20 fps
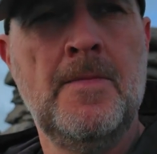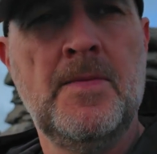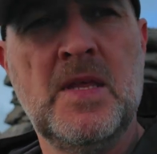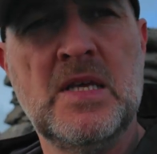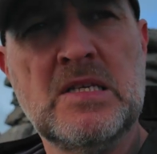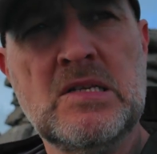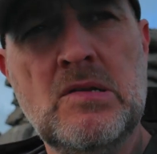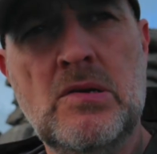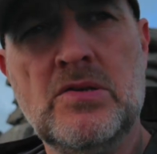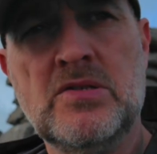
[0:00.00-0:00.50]

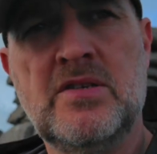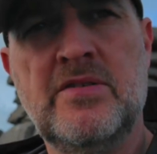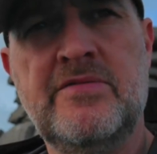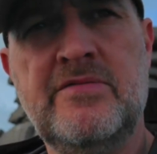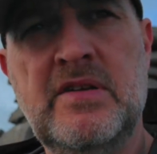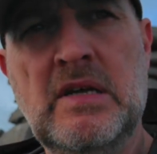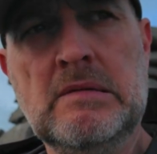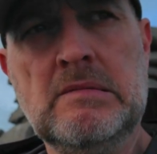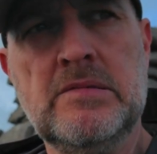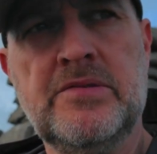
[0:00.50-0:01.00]
There's lots
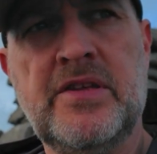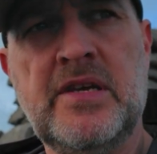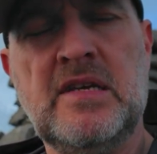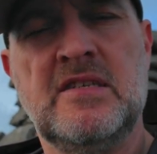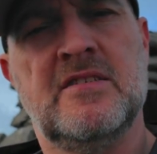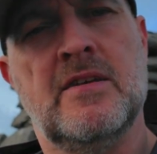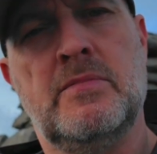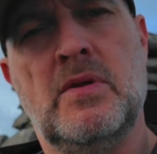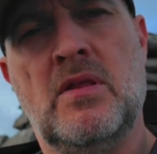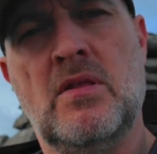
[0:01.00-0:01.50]
of little
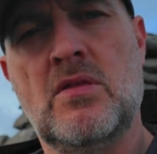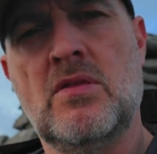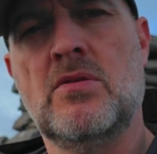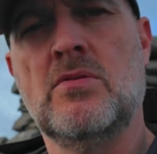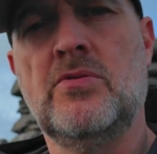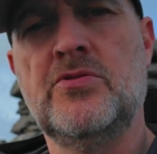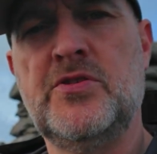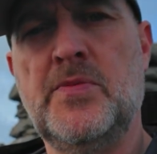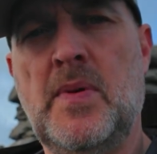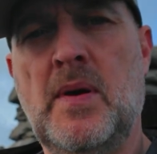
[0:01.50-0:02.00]
things that have been
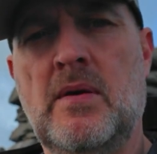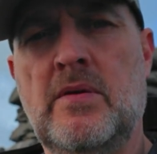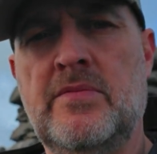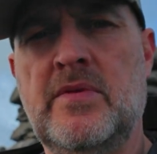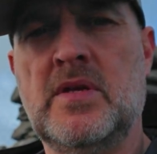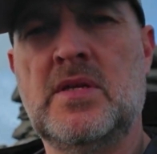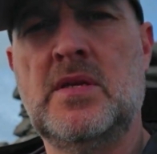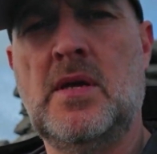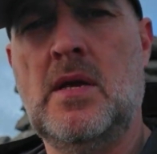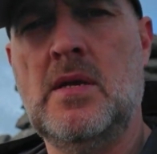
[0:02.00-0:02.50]
thought about
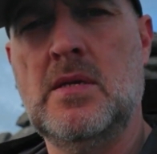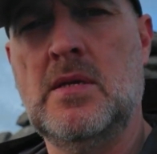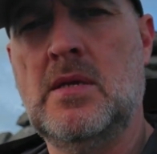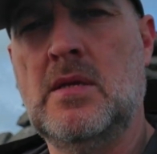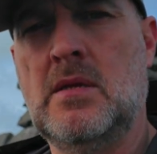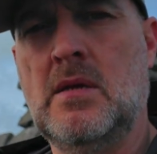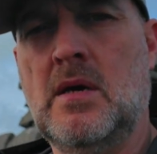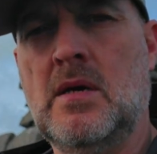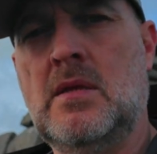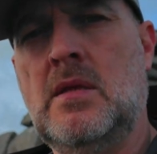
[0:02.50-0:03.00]
on this
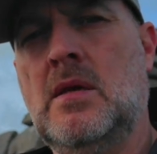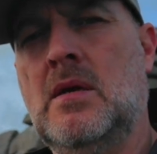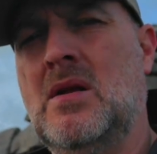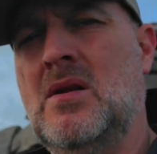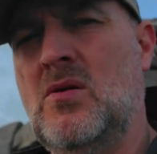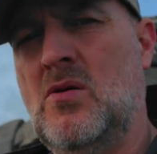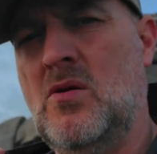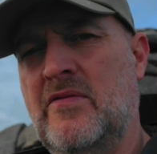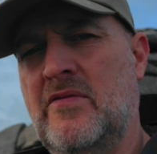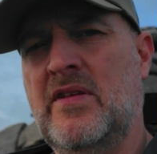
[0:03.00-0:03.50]
tent that I think
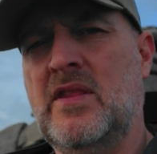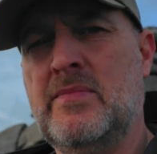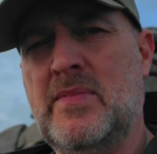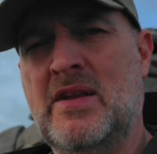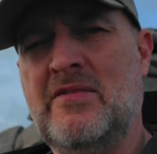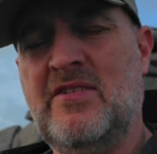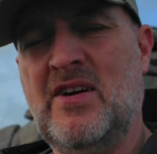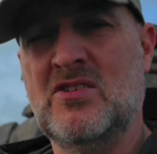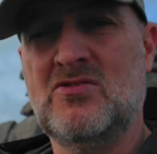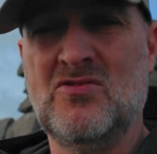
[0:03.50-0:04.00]
a of other
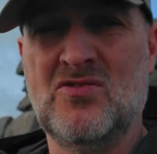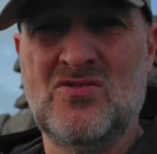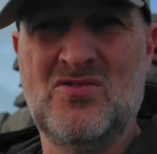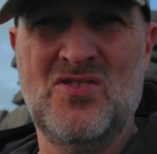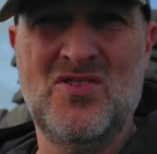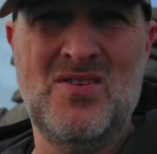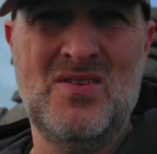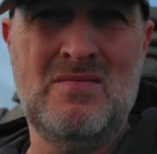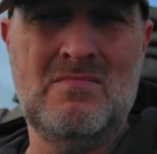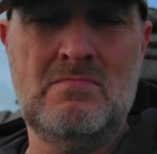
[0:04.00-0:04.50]
manufacturers
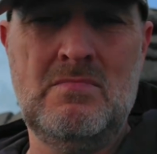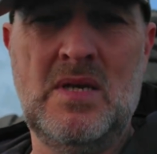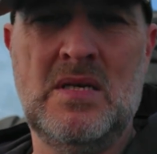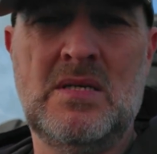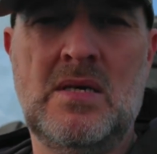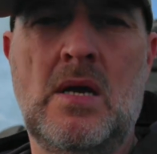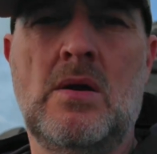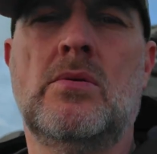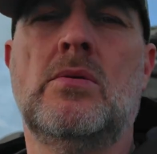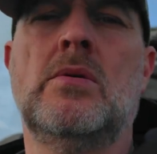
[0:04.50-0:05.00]

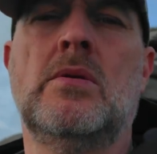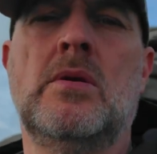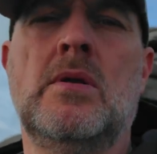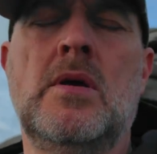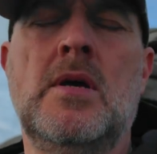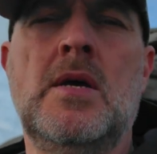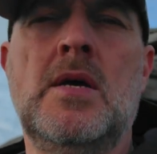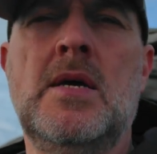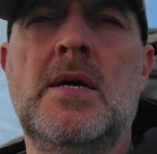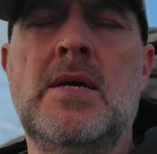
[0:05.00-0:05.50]
miss out
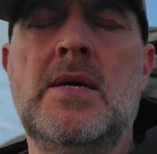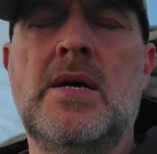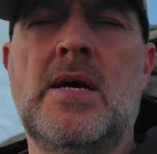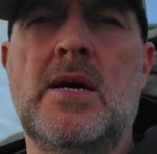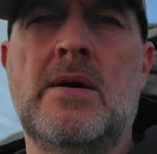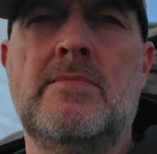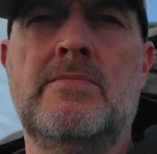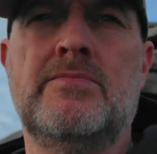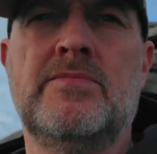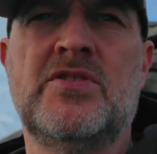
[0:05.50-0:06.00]

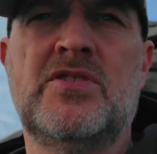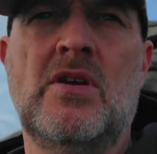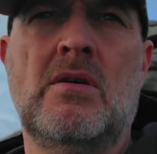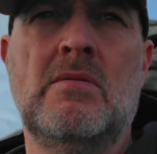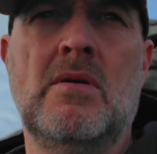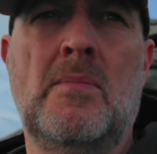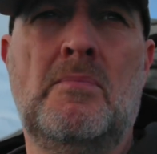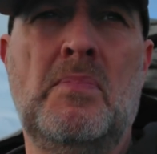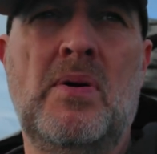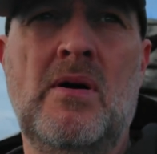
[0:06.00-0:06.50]
on.
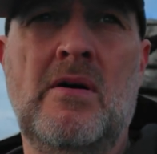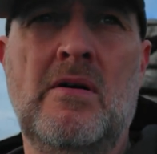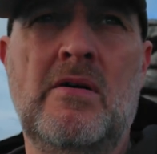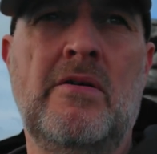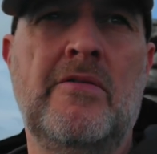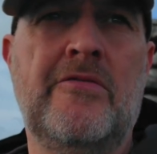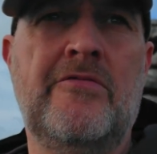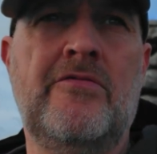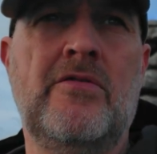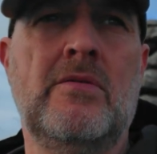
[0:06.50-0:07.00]
So
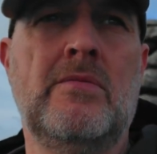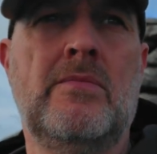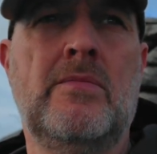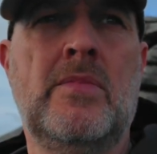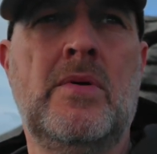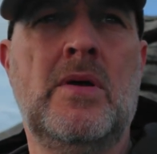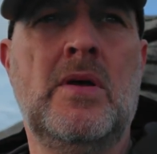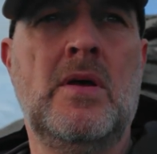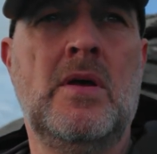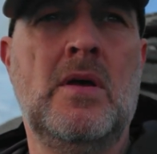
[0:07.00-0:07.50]
apart
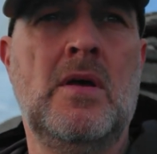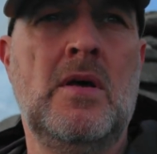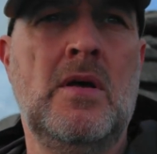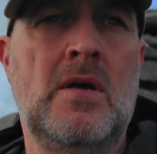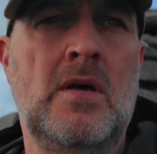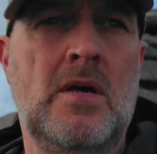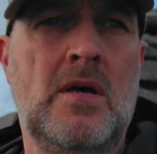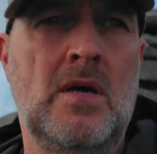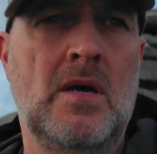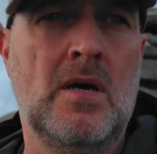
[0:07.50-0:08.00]
from
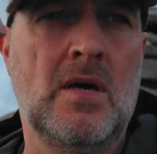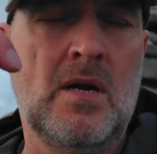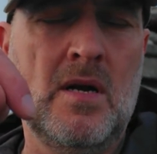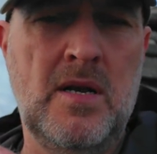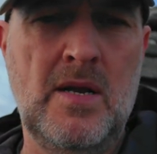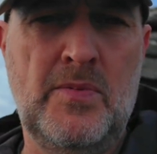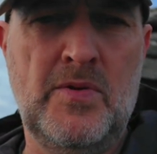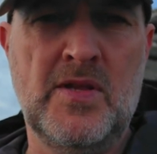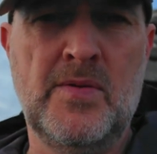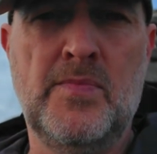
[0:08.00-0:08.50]
a
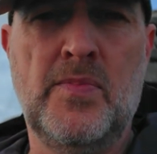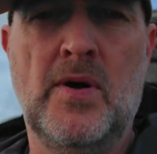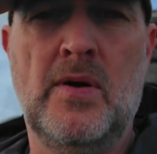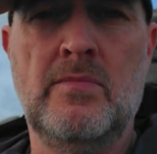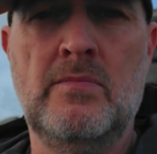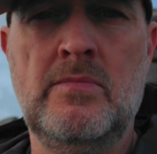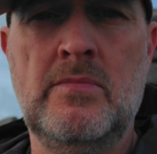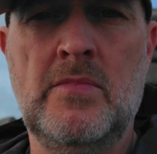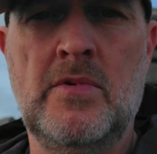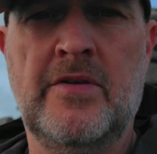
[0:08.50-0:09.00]
clip at the
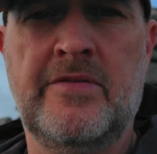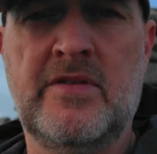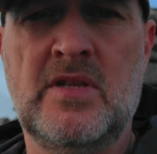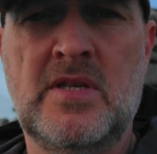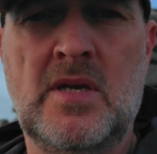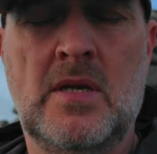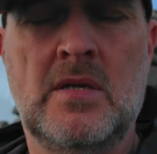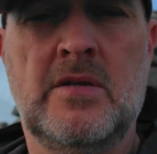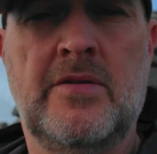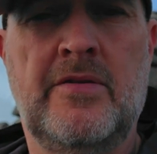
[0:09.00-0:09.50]
bottom of the
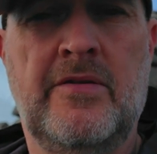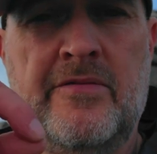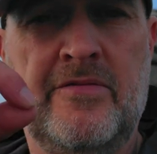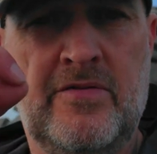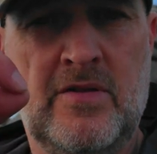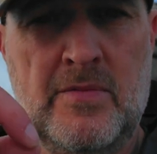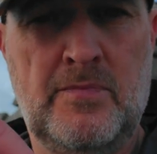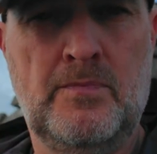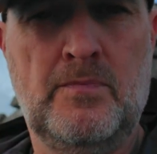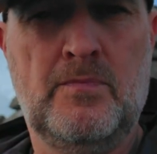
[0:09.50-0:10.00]
tent
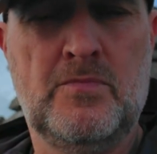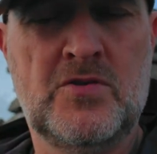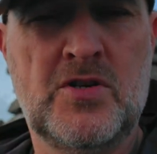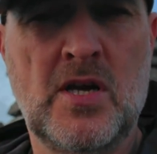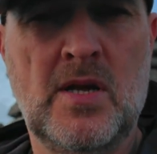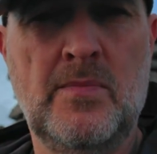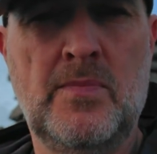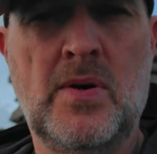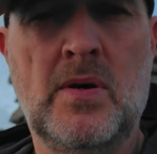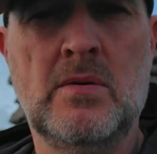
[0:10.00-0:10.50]
for the
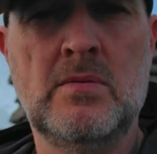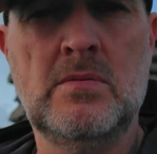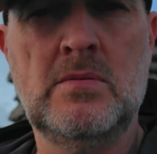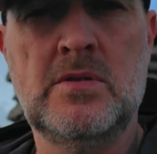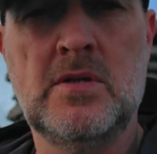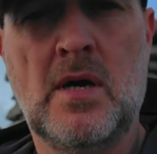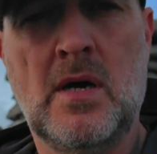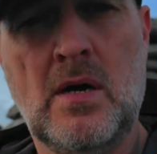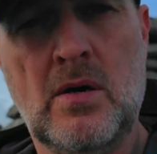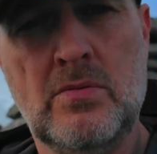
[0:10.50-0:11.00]
tracking pole
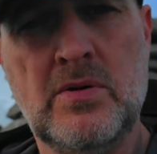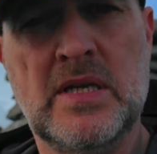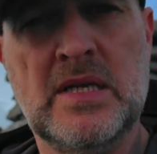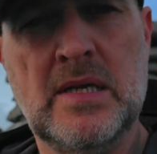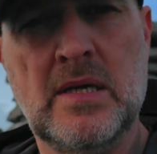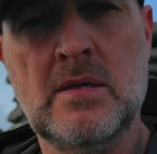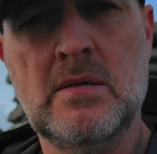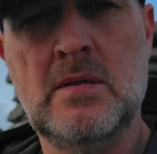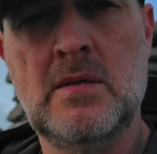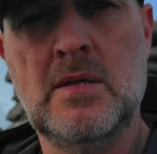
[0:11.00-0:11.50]
to hold it
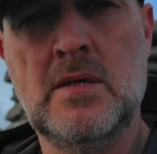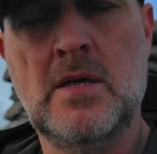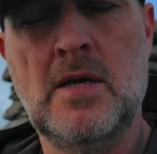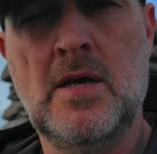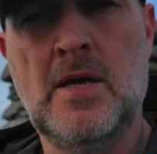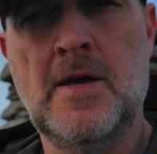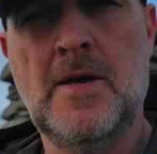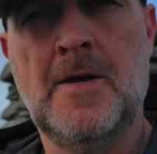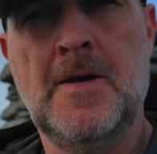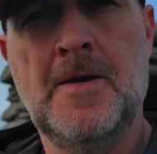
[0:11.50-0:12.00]
down,
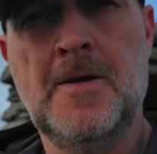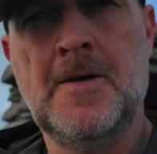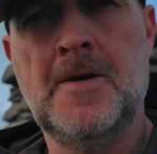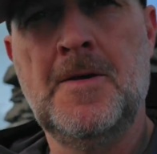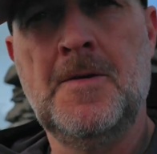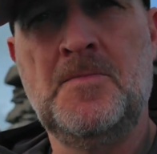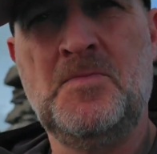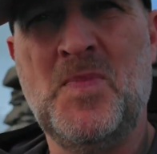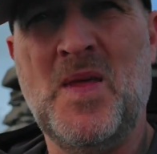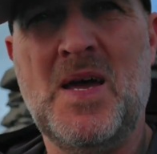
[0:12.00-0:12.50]

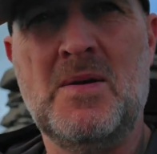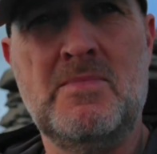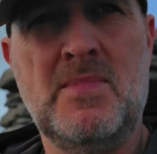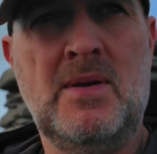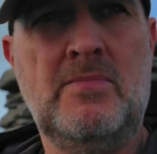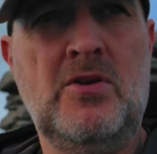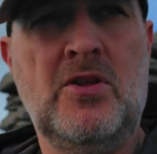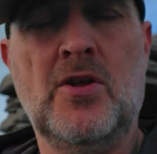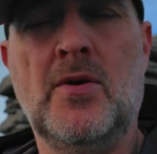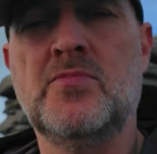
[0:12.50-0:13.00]
and
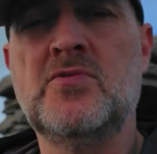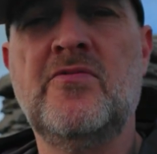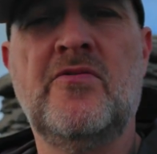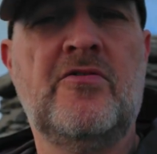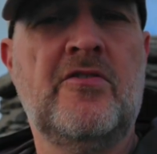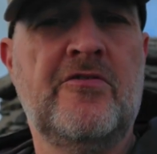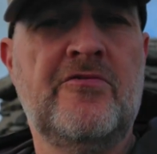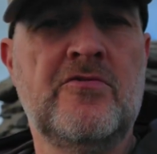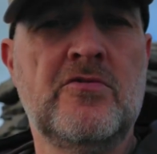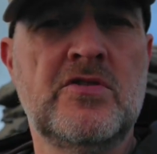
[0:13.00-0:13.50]
maybe an option
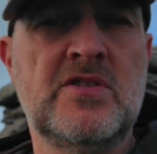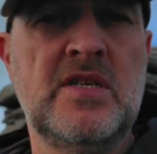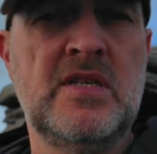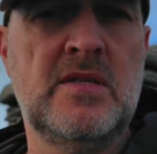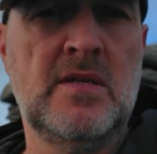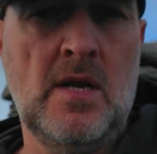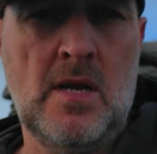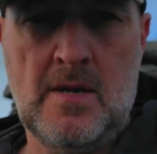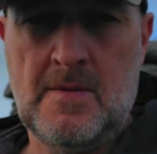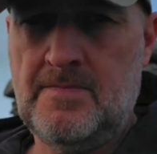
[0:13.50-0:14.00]
for a
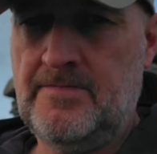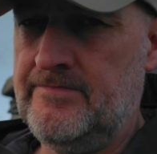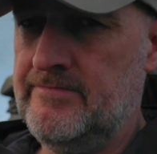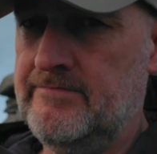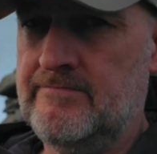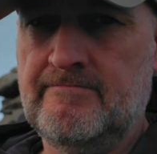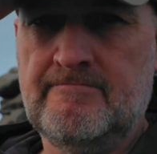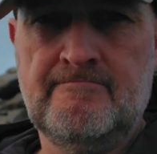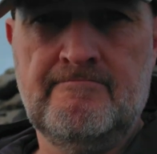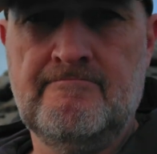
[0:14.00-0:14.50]
4-season inner,
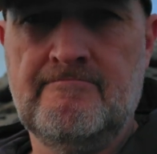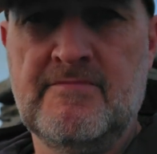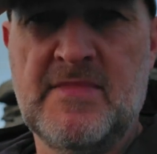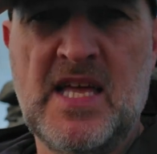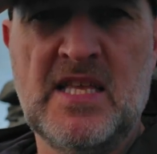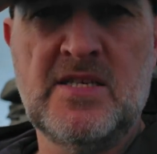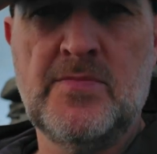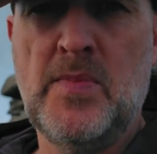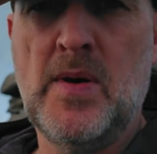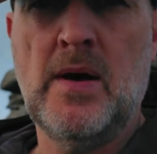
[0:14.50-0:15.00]

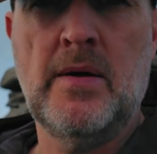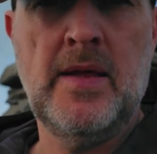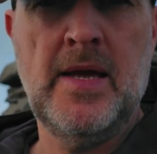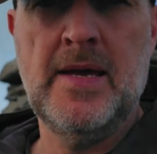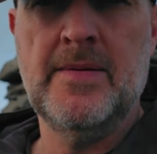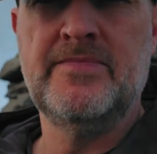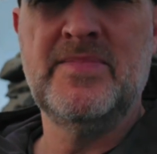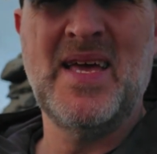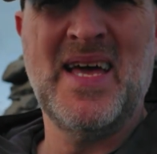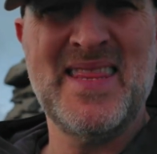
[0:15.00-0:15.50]
that's about
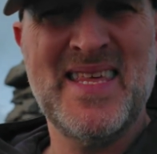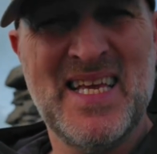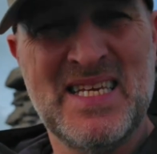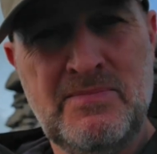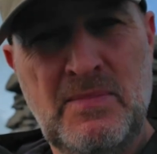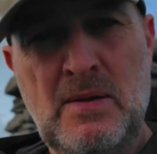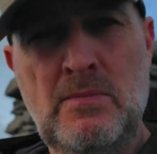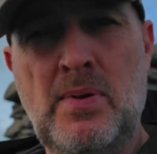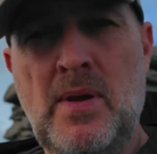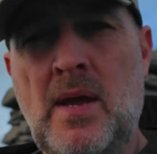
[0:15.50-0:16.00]
it. And
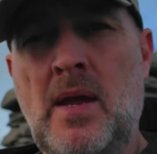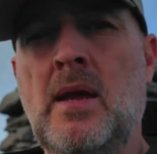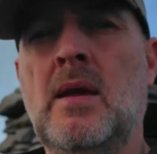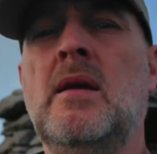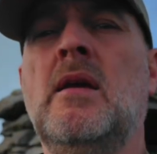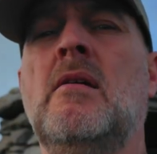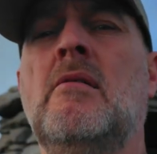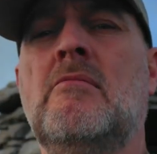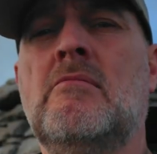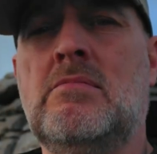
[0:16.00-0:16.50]
that's me
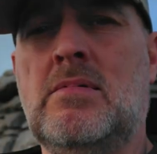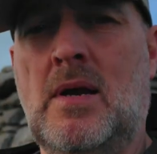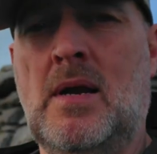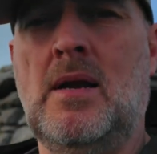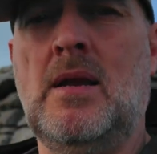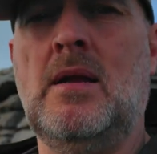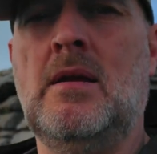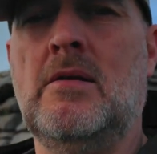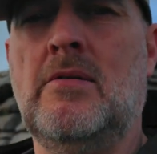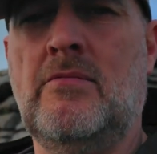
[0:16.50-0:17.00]
being
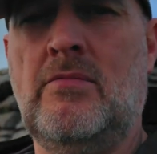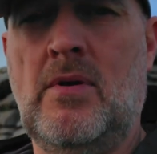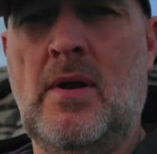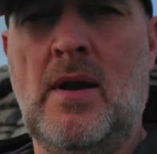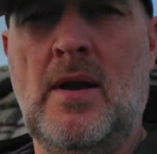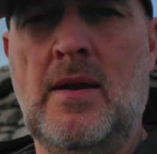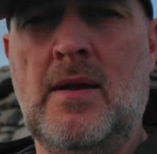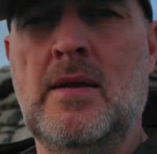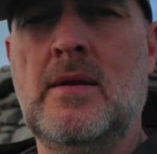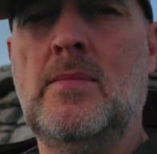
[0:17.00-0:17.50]
really,
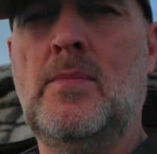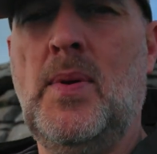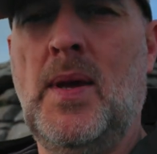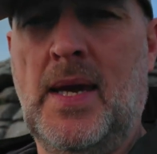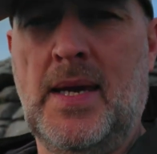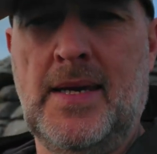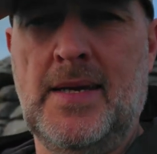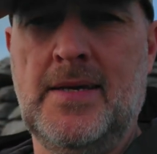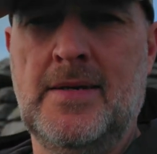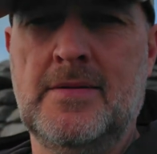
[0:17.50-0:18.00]
really
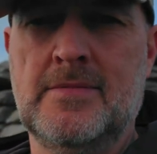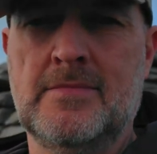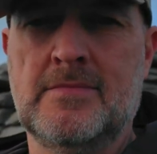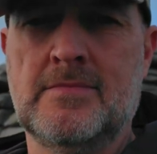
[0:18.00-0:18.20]
picky.